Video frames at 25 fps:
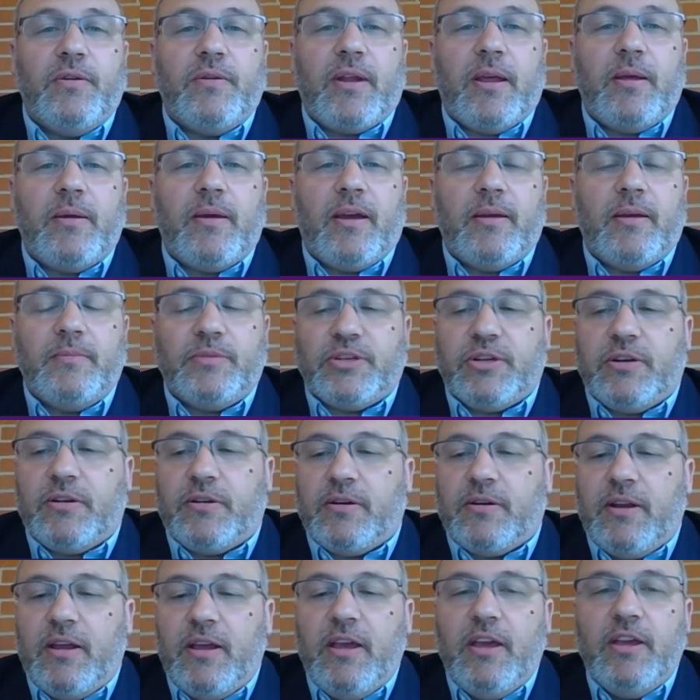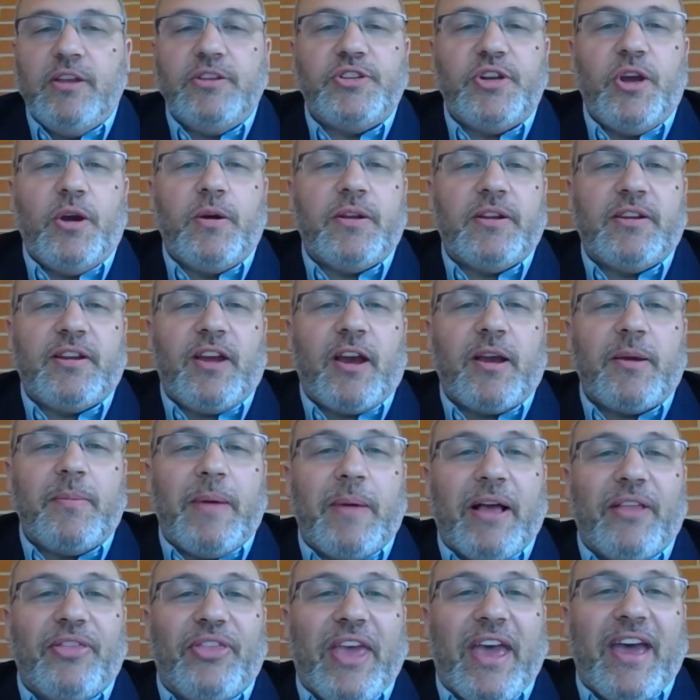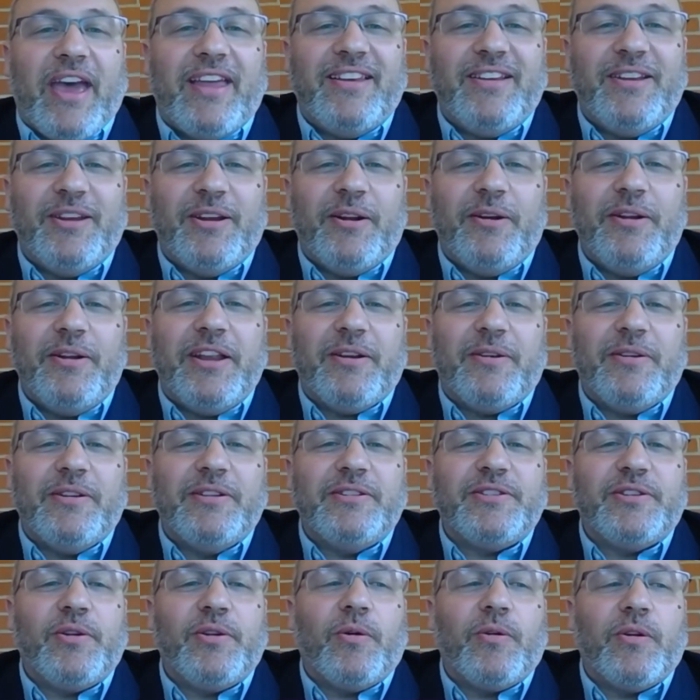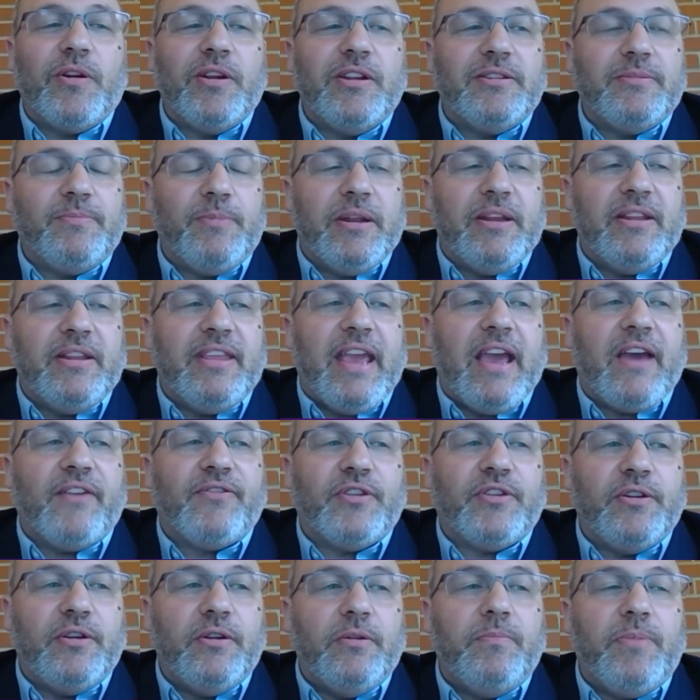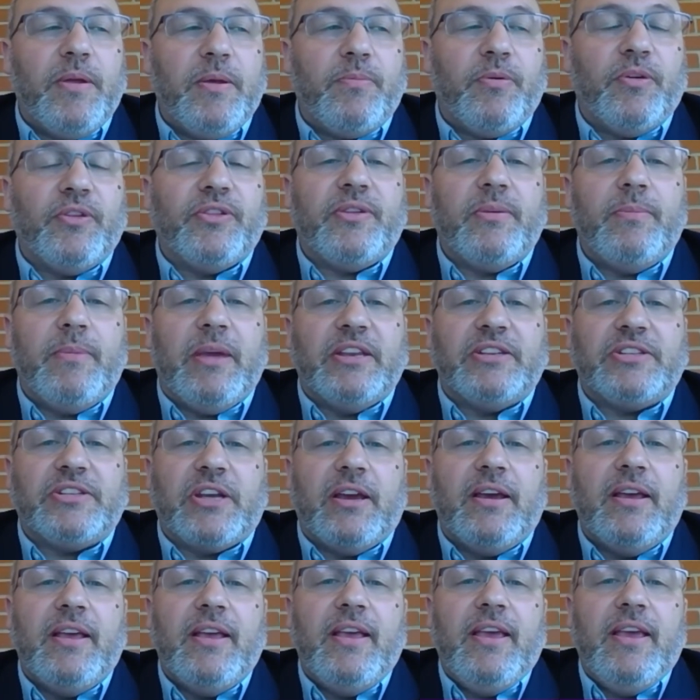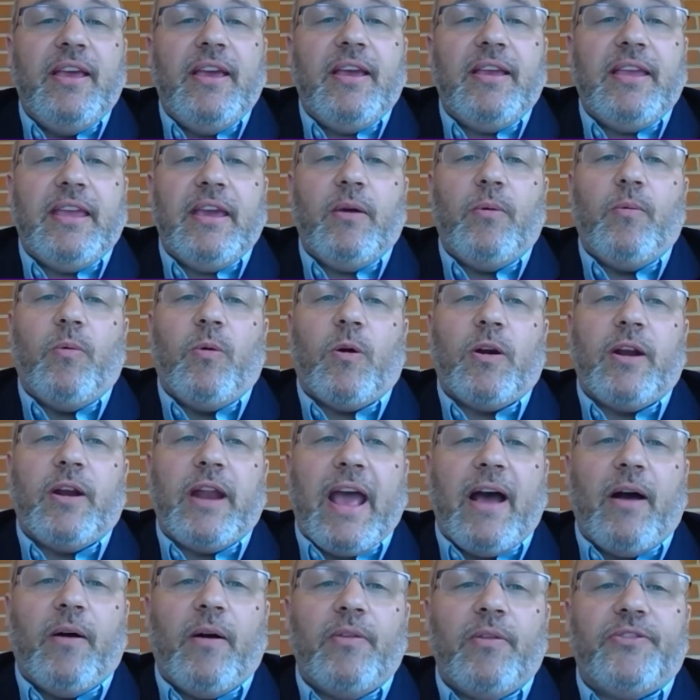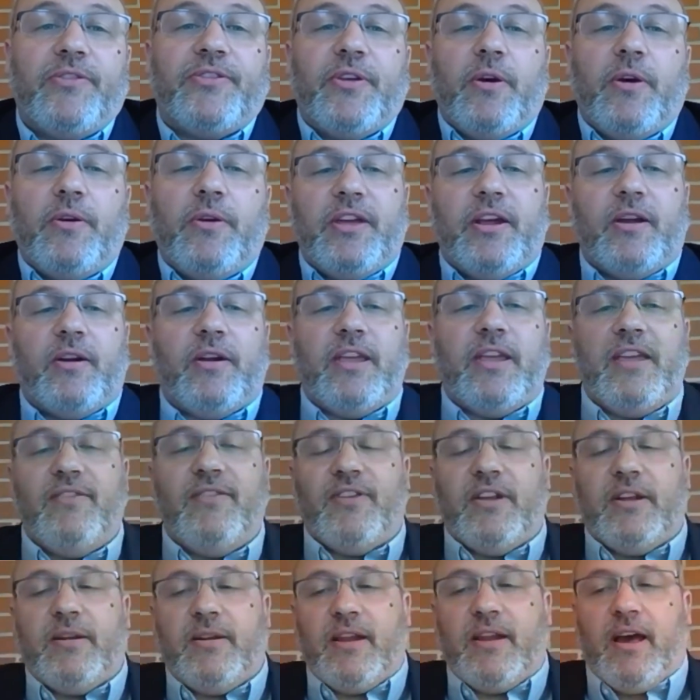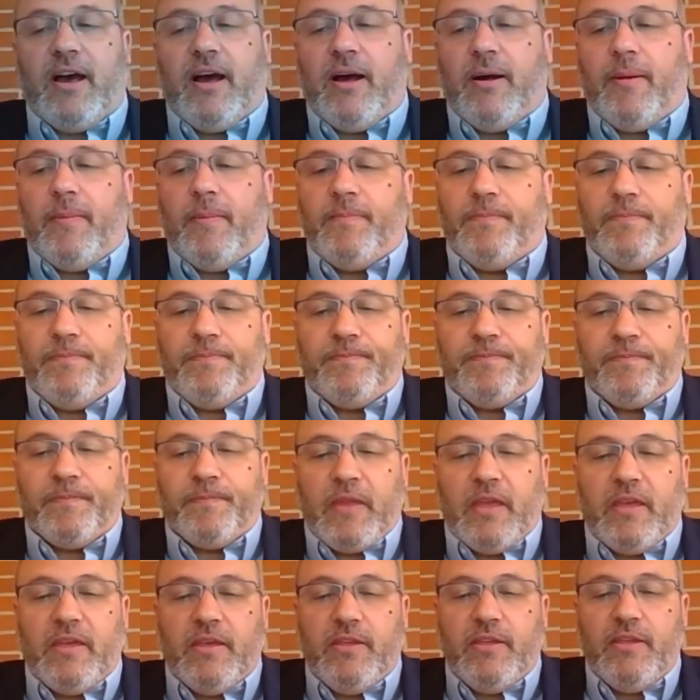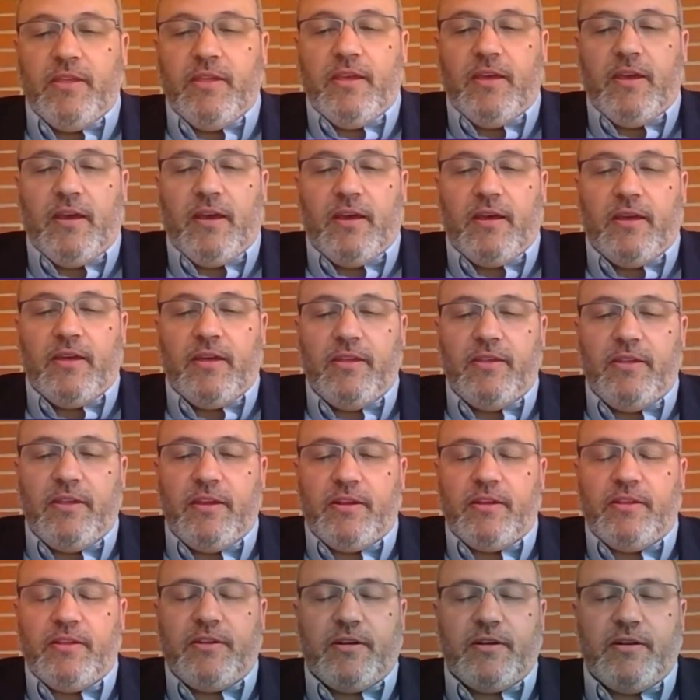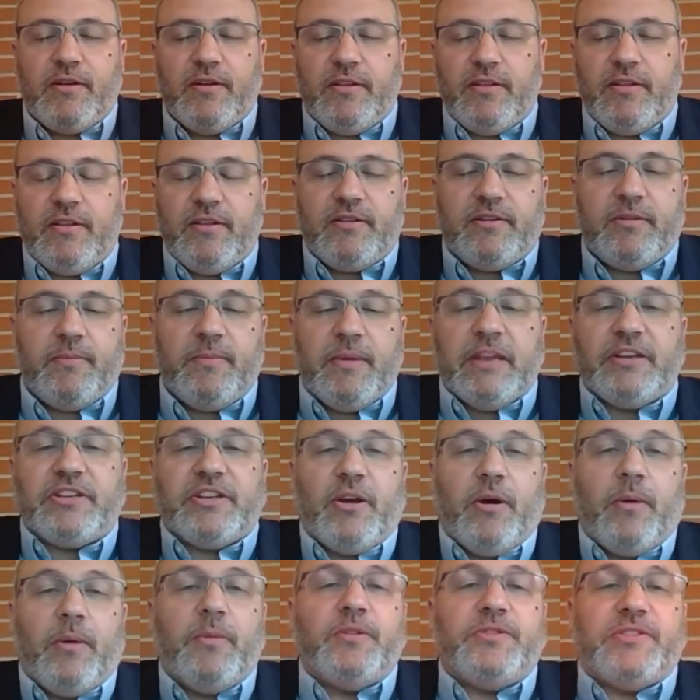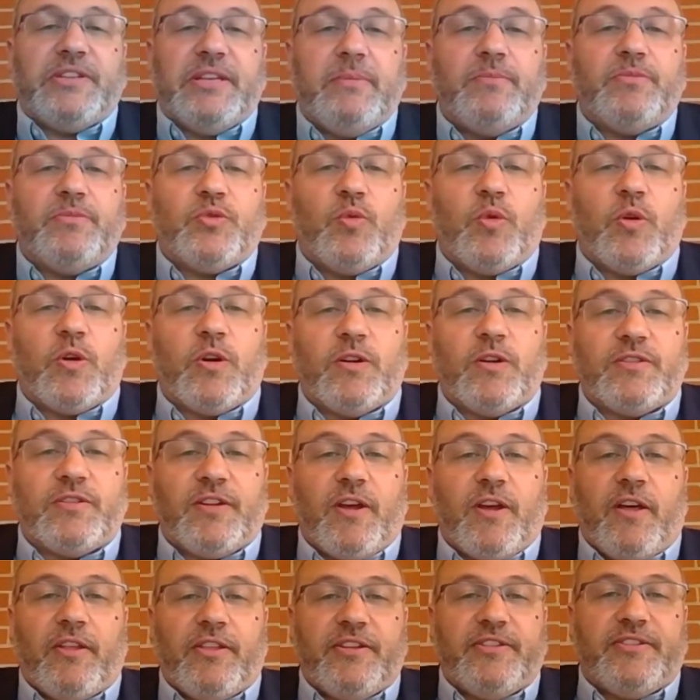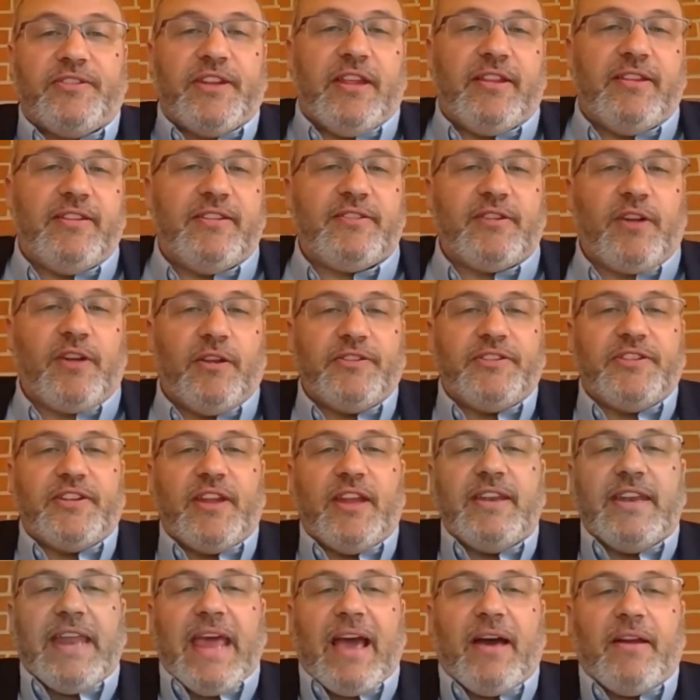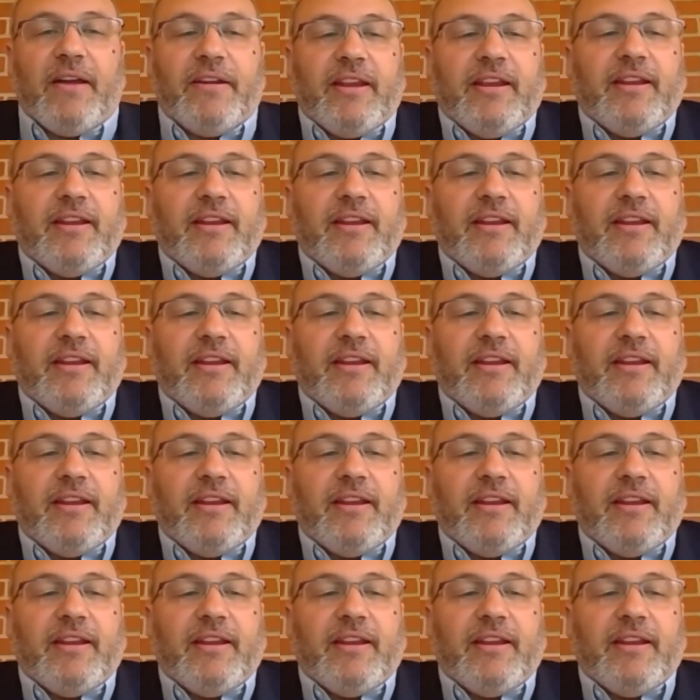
I'm sure Joe can talk about that, hearing stories, but in the afternoon, people with dementia get worn out. So they're even, the dementia almost seems worse all of a sudden. It's called sundowning.